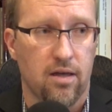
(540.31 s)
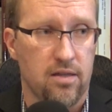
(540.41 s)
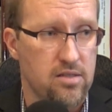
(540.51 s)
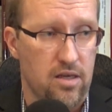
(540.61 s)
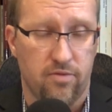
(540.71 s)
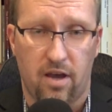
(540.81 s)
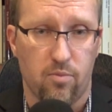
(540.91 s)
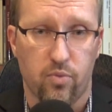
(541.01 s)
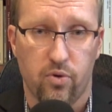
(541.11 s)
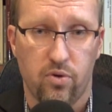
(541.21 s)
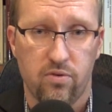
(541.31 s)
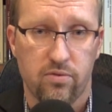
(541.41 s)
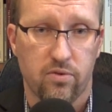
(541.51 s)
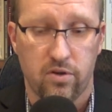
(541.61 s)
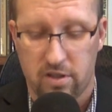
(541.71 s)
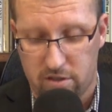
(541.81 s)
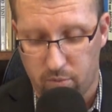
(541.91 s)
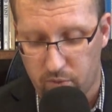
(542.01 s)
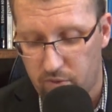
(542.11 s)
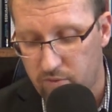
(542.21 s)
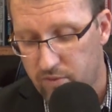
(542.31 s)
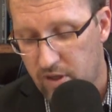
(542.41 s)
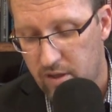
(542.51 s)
and see if I approve or disapprove